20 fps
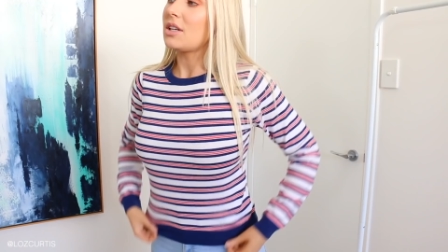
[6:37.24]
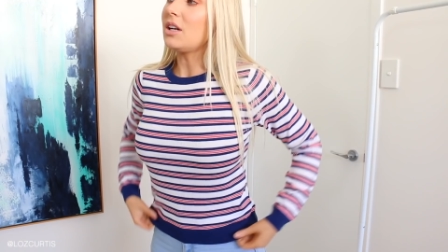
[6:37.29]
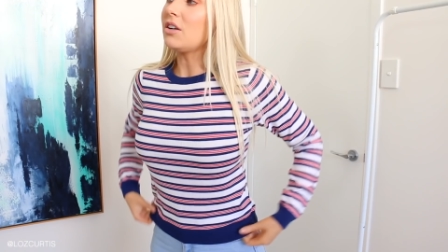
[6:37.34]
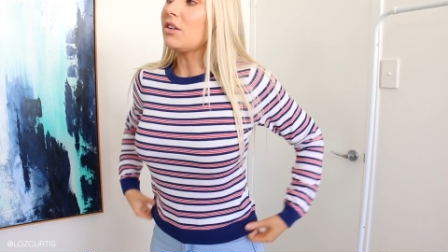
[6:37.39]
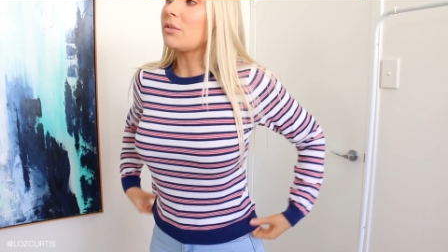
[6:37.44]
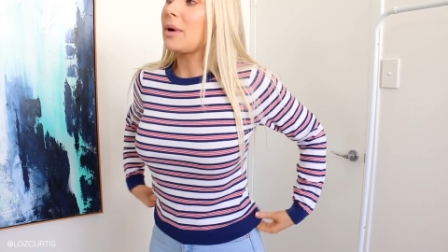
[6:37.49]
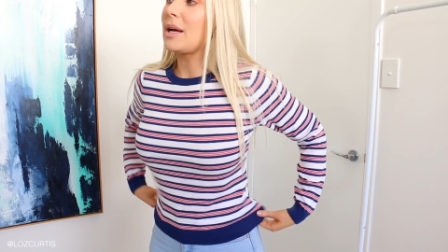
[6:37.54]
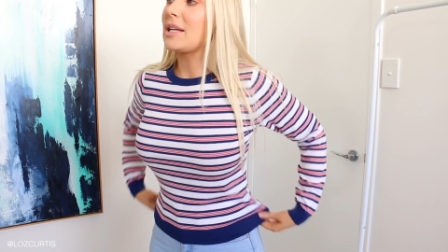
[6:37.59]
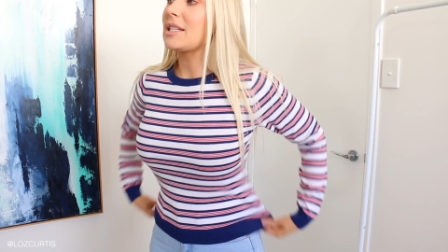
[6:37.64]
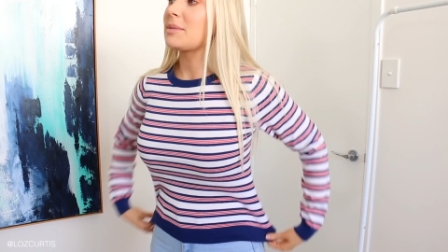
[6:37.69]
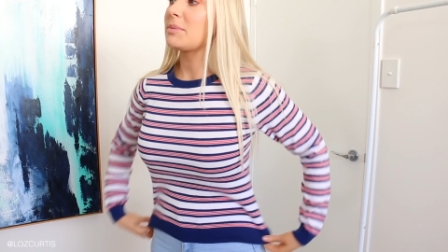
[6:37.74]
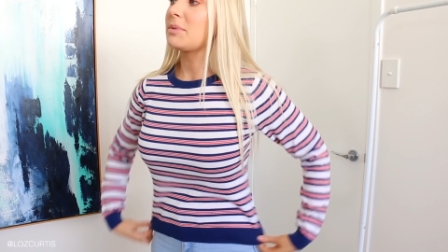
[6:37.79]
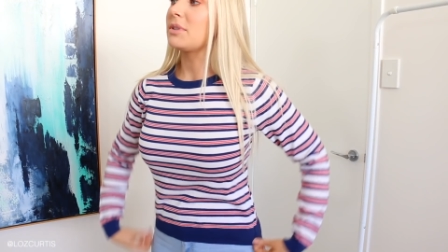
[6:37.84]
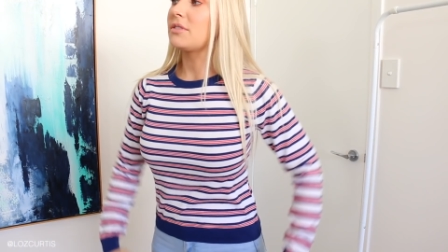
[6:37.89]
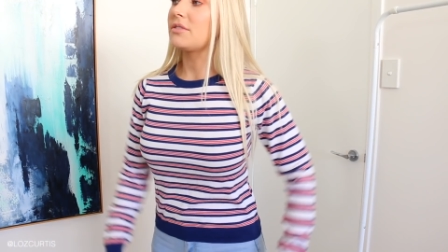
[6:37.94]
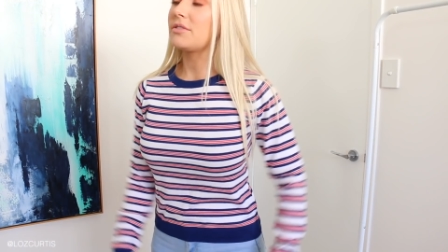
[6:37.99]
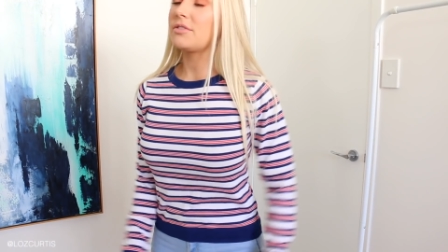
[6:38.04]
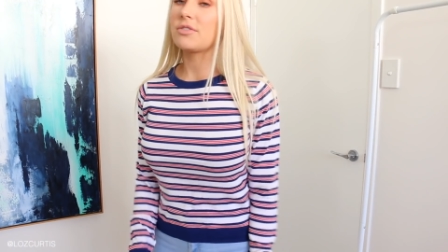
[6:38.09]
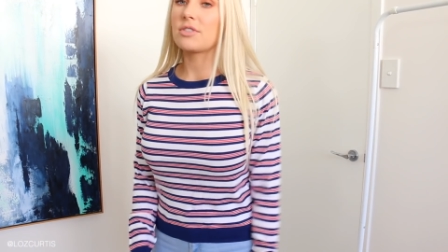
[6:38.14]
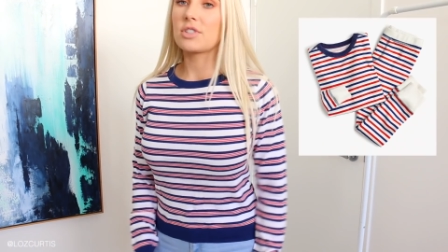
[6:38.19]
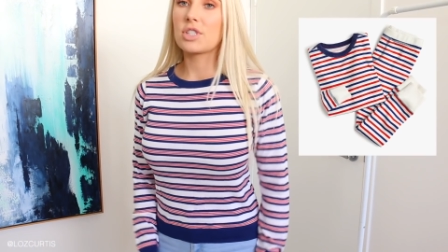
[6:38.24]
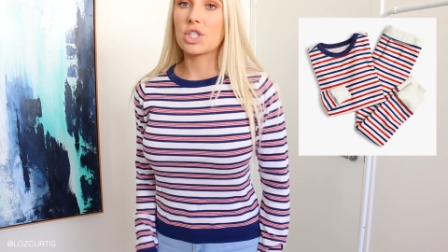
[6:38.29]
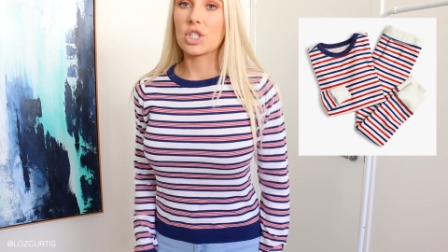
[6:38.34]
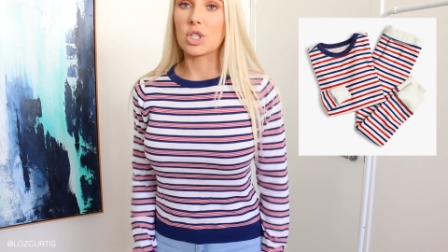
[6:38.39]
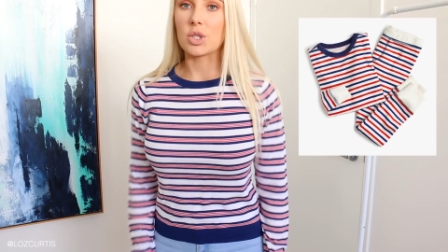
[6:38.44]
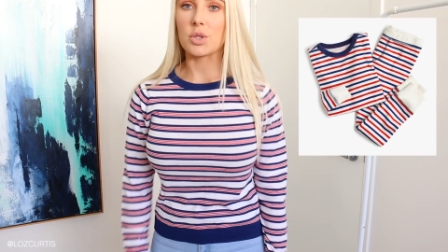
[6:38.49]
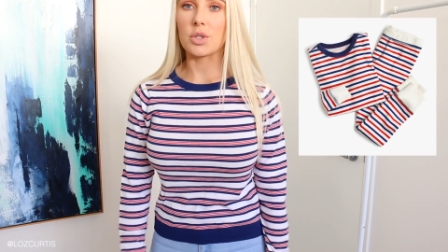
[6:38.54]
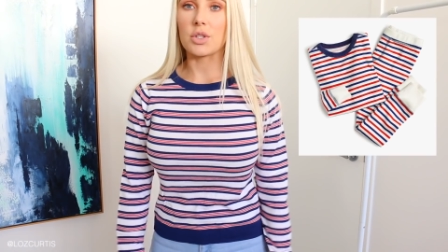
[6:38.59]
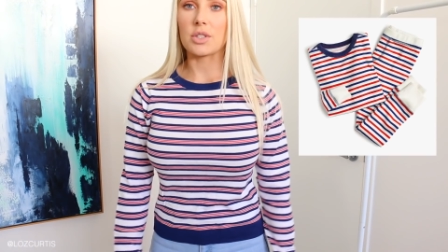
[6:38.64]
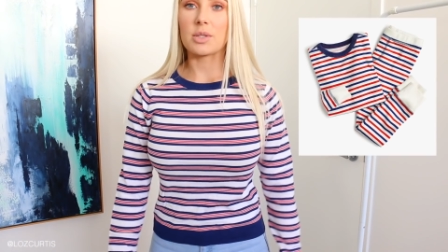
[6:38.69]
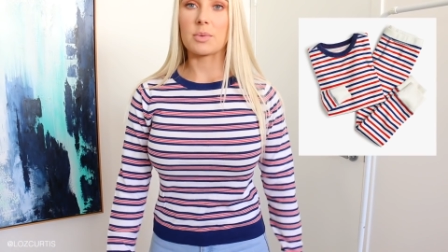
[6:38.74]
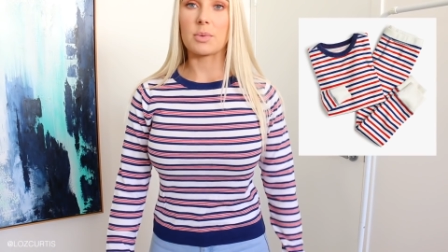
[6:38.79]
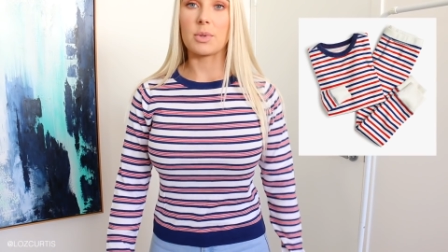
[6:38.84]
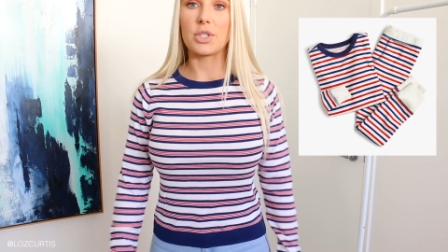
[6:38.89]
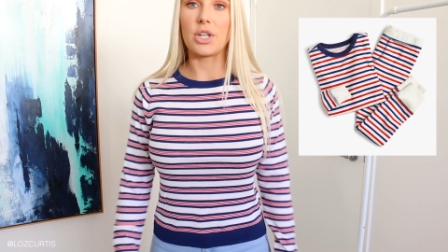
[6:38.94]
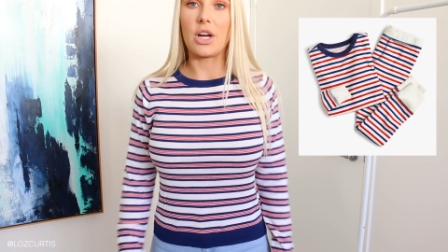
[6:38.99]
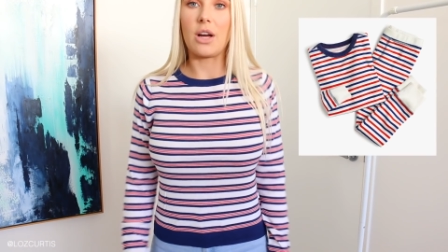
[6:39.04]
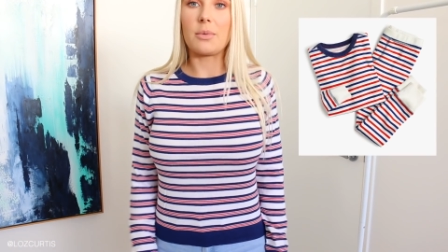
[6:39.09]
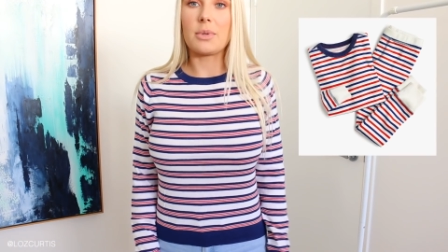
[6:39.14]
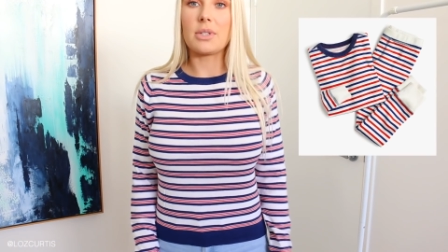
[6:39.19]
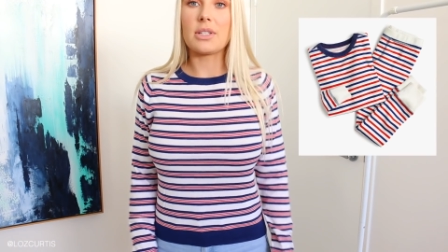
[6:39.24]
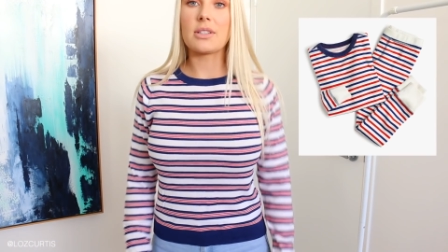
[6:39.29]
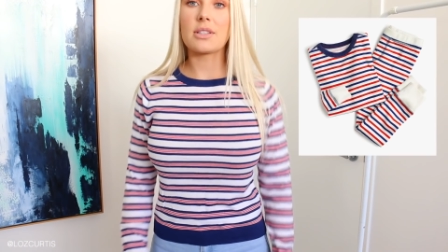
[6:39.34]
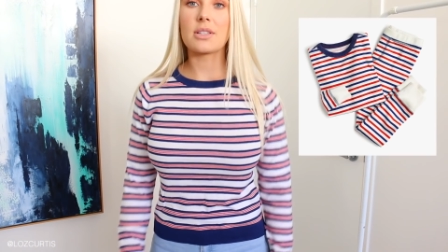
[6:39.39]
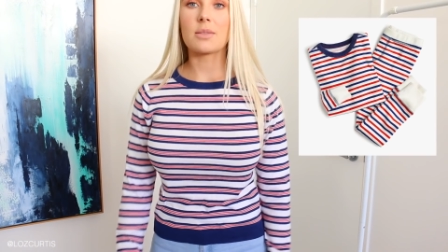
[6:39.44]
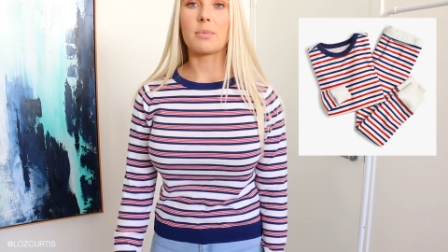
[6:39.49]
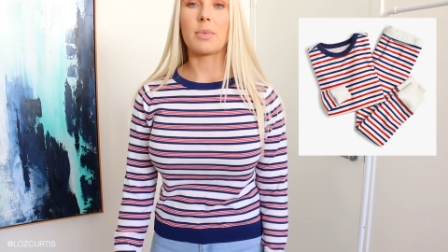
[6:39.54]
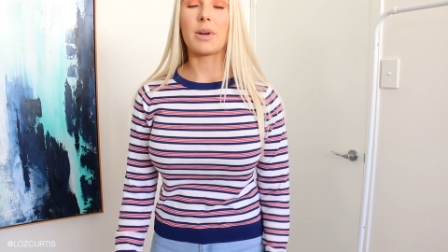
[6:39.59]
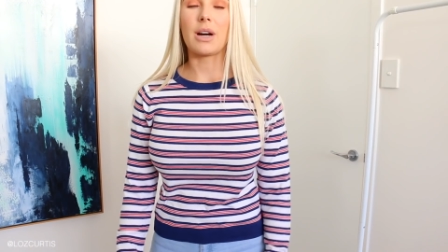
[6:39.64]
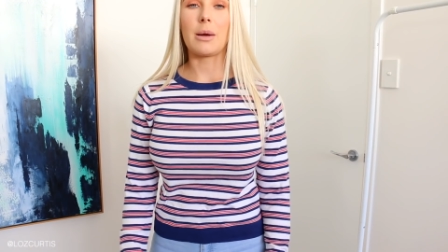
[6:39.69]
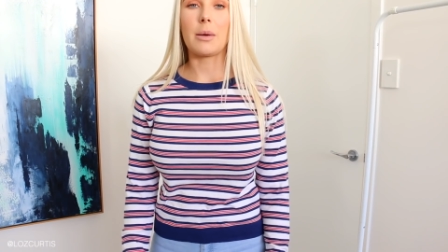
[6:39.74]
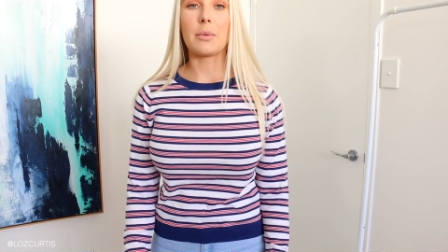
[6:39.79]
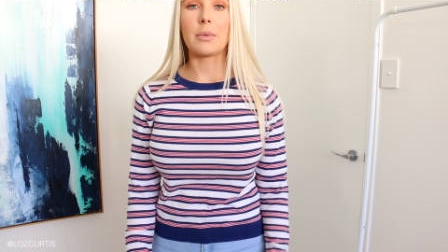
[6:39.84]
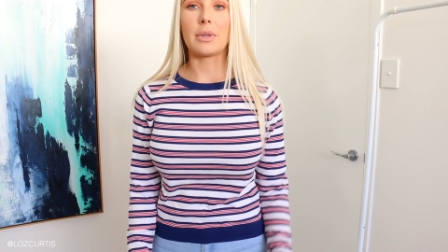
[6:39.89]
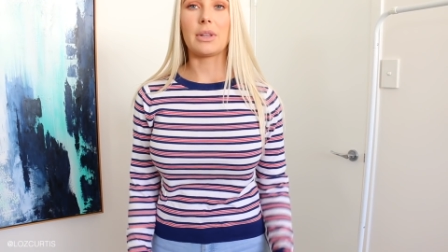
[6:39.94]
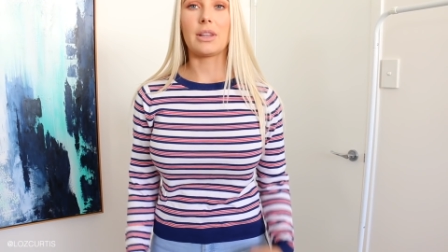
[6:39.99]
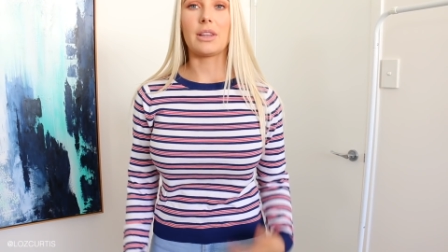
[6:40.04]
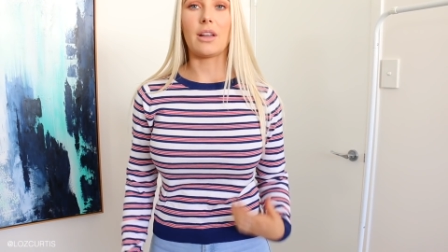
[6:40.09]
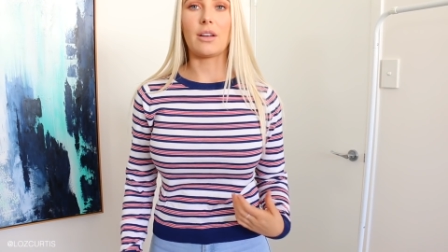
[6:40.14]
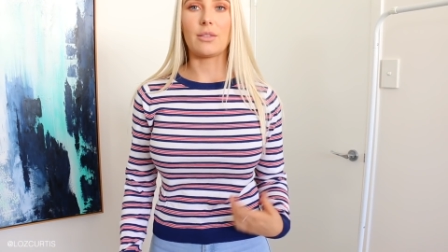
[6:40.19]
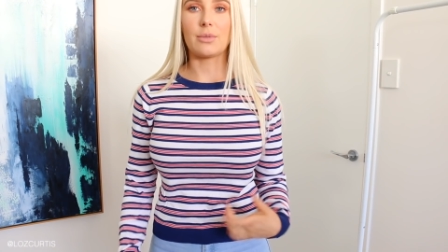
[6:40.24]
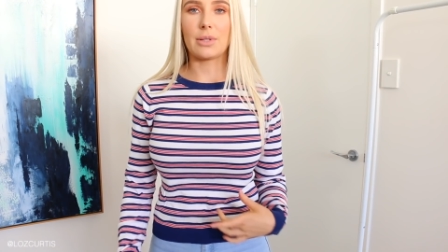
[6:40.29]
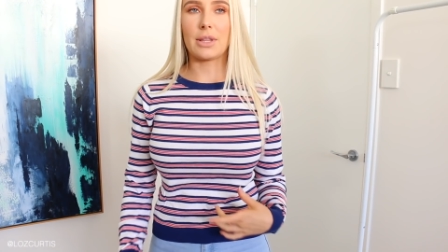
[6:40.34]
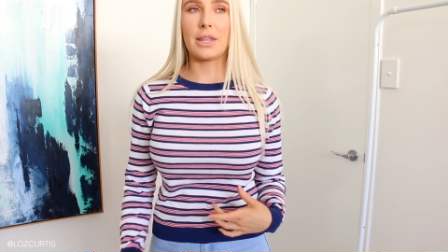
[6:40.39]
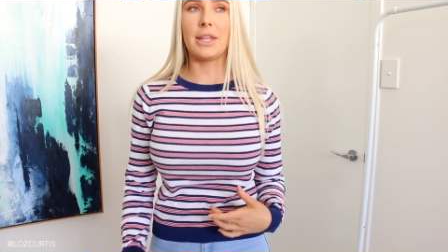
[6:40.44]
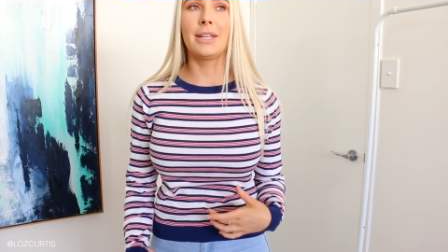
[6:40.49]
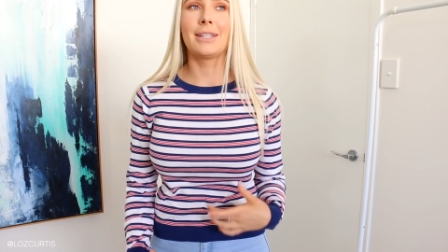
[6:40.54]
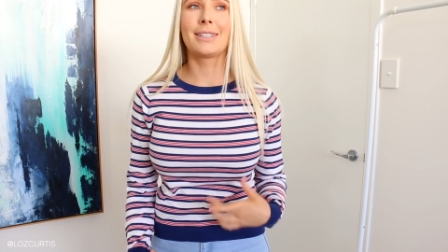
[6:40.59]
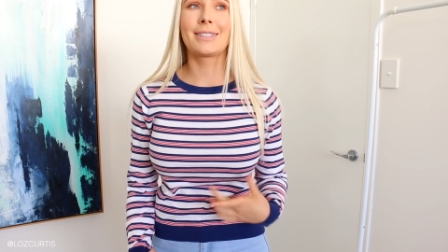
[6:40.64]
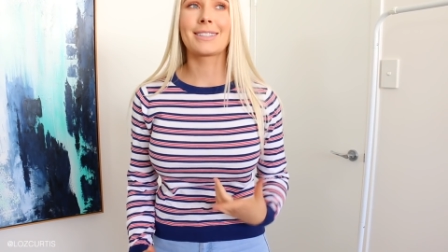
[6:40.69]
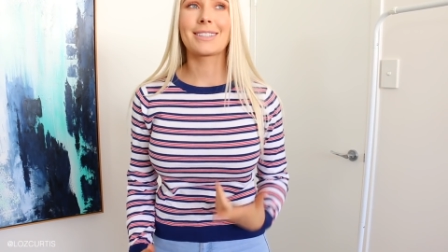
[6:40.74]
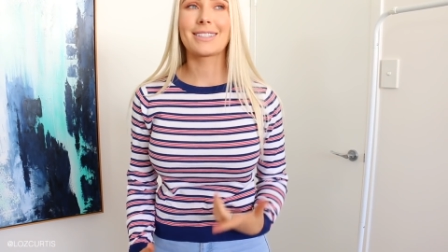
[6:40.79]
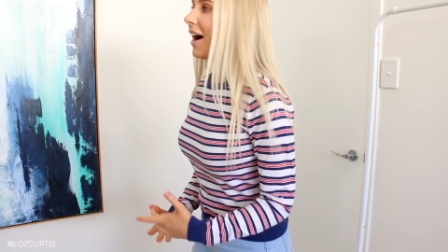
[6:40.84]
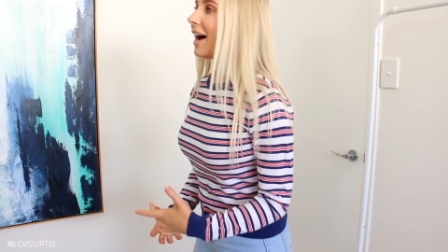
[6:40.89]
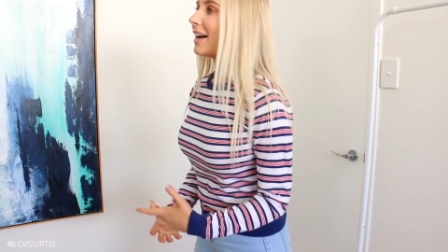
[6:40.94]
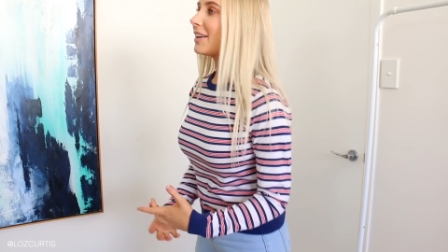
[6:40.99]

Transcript: kind of reminds me of children's pajamas, but I'm in love with it.